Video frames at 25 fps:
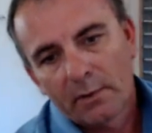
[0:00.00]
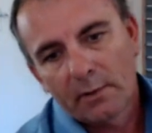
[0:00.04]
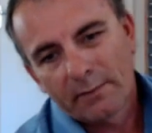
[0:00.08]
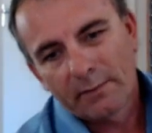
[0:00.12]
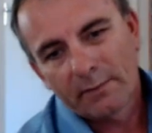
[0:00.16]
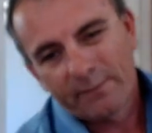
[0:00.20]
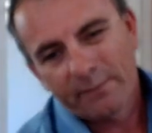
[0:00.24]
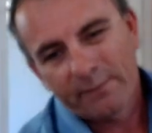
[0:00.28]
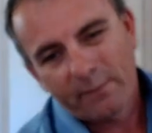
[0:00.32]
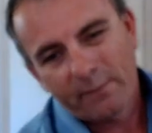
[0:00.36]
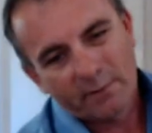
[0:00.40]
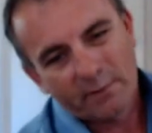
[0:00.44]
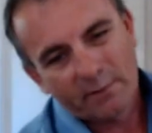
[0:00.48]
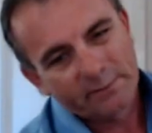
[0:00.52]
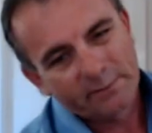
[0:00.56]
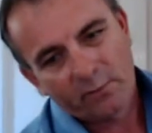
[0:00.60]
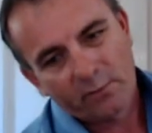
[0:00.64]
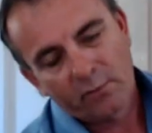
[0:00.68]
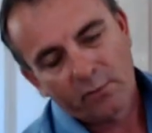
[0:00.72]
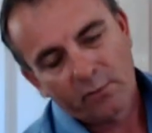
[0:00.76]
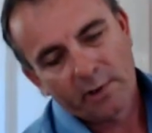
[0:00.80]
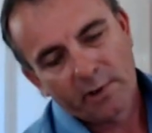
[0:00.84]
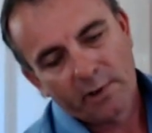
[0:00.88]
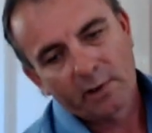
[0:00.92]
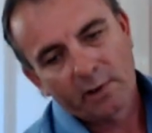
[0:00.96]
So
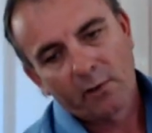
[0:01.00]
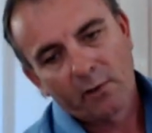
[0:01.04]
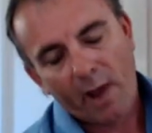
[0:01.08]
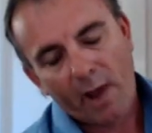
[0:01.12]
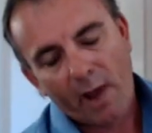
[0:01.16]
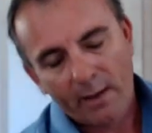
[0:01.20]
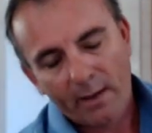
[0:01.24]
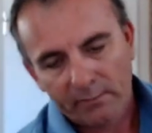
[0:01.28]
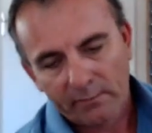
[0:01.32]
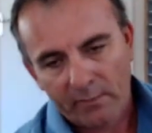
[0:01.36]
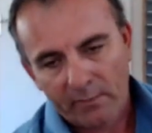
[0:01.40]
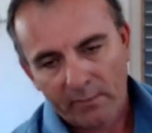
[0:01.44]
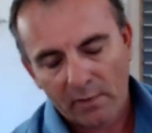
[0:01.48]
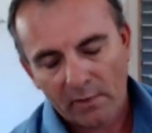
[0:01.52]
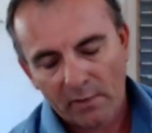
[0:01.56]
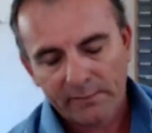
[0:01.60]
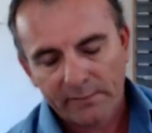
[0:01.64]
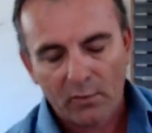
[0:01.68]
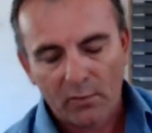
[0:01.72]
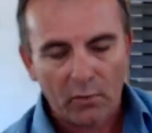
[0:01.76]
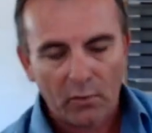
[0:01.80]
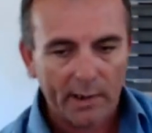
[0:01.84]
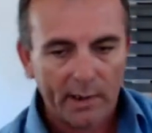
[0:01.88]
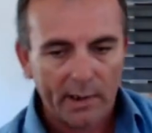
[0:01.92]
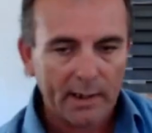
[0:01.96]

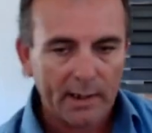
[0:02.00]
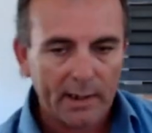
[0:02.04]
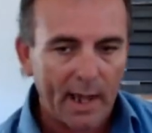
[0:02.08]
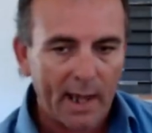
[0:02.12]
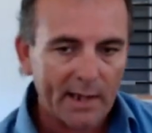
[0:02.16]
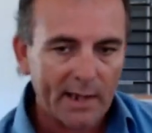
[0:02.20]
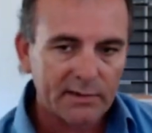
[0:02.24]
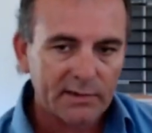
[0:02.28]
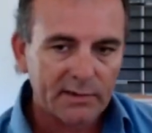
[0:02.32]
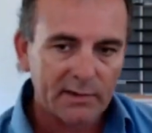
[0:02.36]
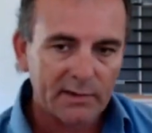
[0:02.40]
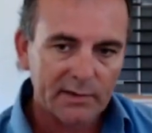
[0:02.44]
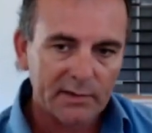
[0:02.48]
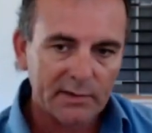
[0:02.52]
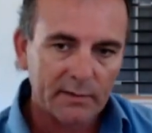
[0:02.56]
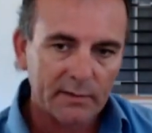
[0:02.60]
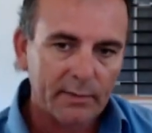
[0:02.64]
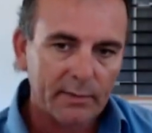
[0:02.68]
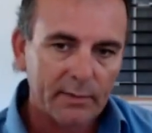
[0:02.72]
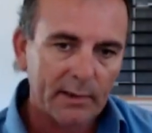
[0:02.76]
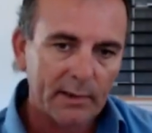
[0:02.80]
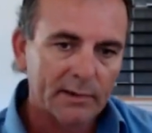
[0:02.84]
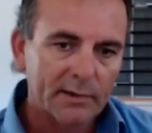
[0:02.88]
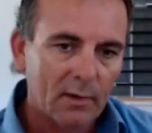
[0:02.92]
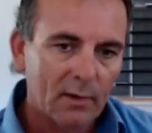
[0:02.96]
phosphoring
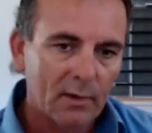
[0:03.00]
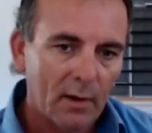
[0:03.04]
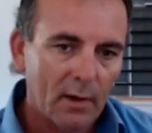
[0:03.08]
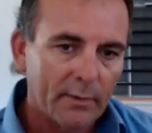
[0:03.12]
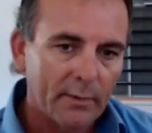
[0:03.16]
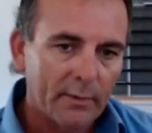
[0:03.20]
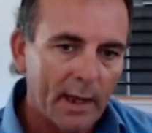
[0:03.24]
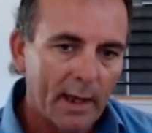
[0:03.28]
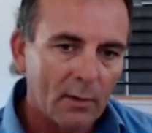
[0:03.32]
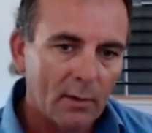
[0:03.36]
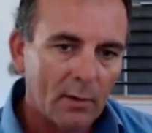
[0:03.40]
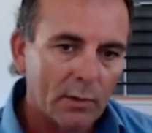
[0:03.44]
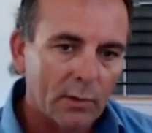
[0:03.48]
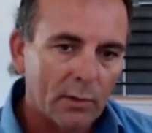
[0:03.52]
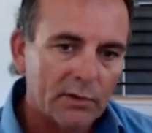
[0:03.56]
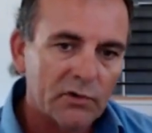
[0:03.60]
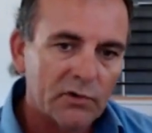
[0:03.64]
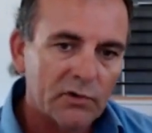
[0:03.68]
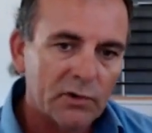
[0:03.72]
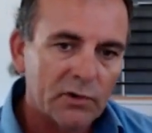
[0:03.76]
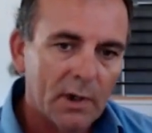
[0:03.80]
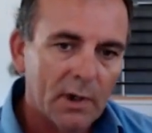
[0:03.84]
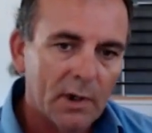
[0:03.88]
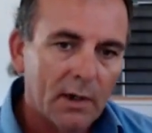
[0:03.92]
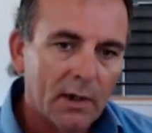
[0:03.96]
gases and things like
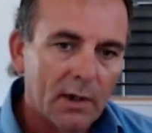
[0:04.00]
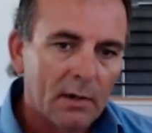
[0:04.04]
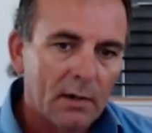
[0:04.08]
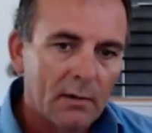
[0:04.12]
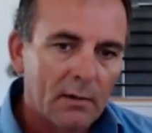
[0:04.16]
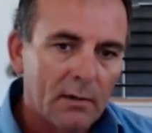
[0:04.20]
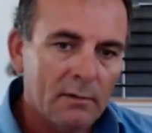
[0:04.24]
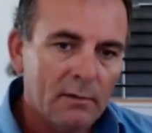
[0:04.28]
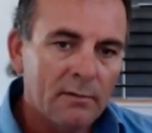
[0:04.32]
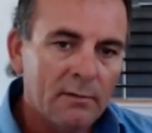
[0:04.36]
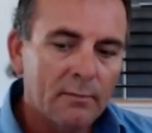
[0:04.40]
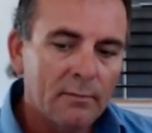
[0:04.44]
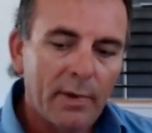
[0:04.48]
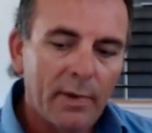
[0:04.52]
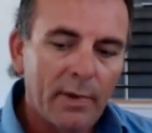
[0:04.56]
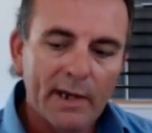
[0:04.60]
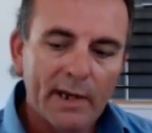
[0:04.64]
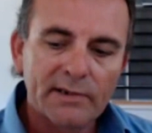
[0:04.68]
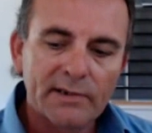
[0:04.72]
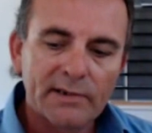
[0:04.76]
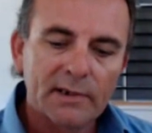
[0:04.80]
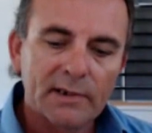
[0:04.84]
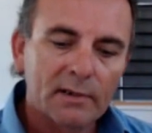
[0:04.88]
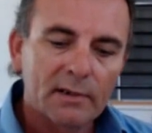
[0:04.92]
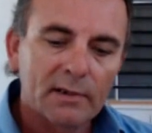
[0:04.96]
that, which
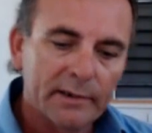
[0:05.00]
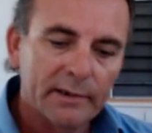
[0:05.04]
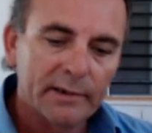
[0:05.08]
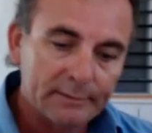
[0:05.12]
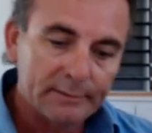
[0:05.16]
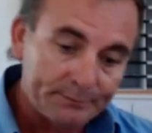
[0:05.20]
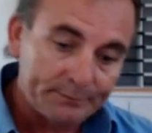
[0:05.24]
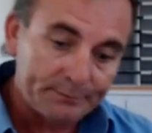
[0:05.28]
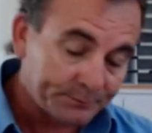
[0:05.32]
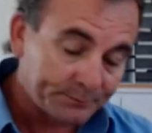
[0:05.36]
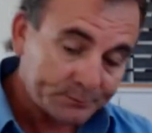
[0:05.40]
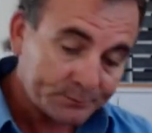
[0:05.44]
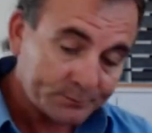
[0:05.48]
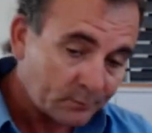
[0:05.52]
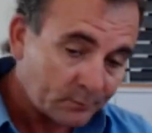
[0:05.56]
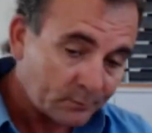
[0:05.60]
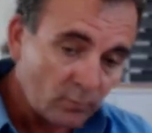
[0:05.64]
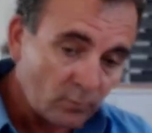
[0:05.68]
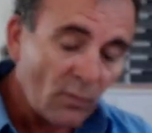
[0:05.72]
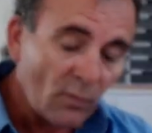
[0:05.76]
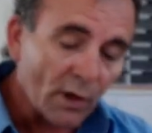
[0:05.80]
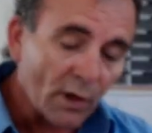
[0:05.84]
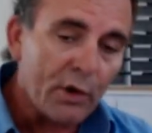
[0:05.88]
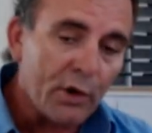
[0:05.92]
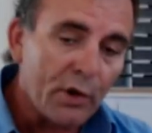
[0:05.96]
basically
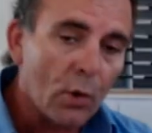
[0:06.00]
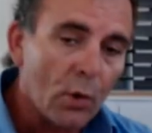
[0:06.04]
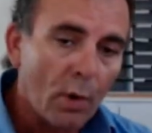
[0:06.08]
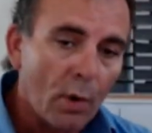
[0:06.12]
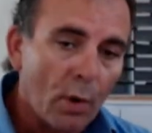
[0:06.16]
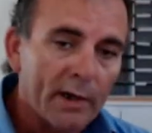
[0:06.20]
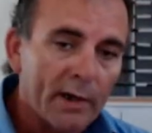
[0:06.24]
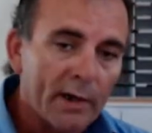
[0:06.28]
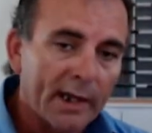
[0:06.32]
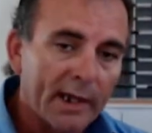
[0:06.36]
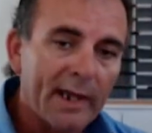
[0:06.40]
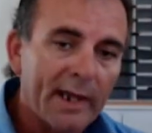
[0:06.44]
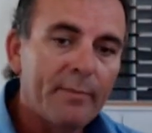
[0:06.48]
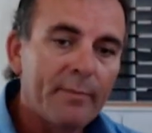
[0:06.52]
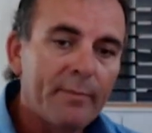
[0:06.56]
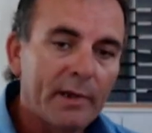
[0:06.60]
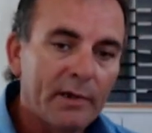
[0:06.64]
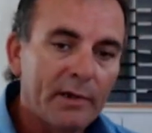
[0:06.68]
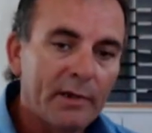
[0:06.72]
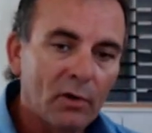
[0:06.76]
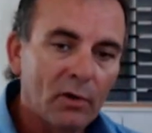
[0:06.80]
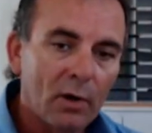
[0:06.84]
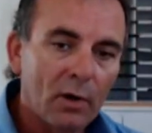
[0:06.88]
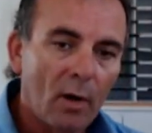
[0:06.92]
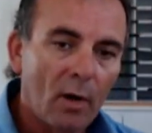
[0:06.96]
you
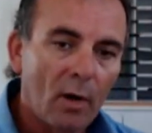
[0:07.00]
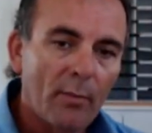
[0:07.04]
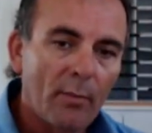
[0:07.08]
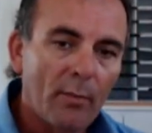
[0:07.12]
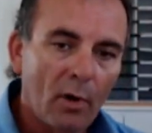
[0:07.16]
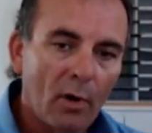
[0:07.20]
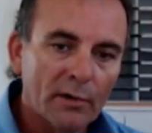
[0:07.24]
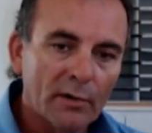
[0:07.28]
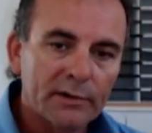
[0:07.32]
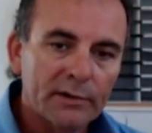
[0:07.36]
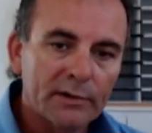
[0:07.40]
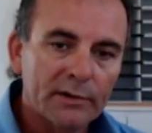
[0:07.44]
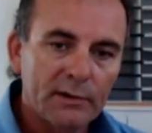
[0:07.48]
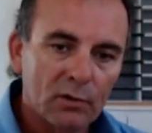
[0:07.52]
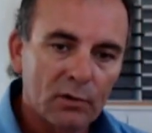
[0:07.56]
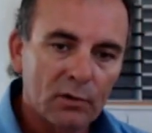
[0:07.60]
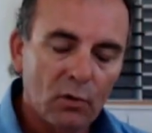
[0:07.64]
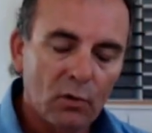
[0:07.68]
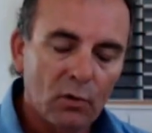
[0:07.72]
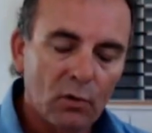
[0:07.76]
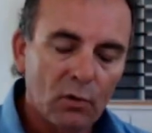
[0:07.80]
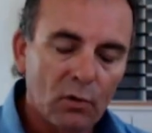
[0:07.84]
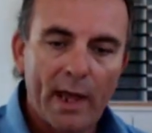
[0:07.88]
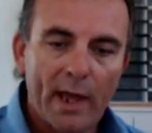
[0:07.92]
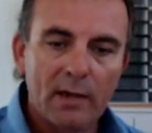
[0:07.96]
want to keep in your
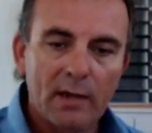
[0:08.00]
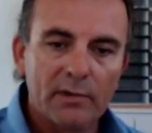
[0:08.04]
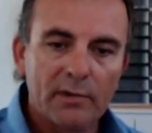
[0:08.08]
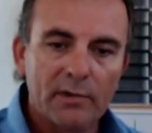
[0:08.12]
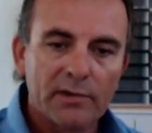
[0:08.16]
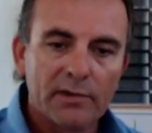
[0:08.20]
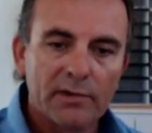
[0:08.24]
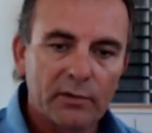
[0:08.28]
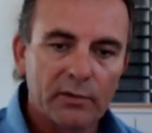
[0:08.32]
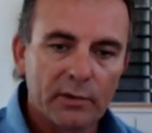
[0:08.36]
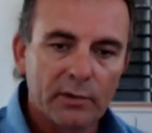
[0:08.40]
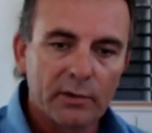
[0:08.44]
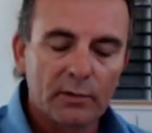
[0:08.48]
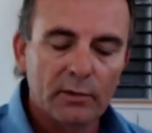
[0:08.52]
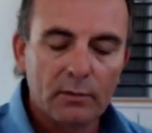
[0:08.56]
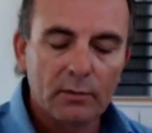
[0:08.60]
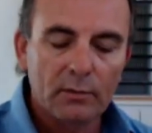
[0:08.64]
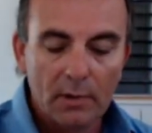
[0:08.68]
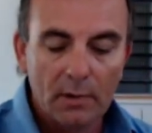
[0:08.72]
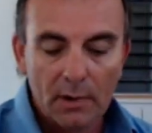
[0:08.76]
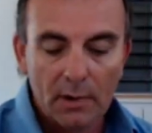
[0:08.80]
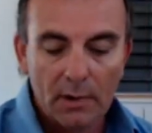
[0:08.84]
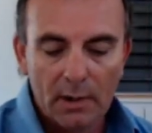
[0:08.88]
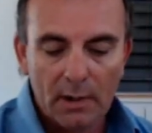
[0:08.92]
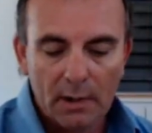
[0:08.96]
compost and your organic
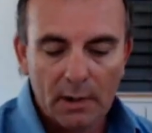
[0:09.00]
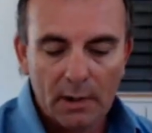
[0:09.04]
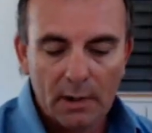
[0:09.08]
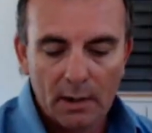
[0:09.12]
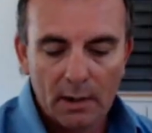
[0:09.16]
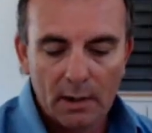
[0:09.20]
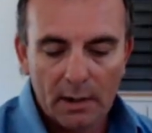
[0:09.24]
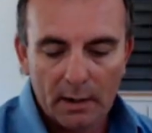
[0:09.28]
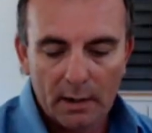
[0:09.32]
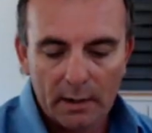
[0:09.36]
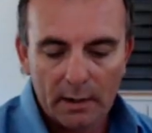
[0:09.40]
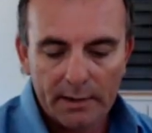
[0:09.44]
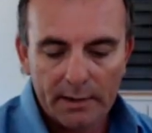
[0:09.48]
material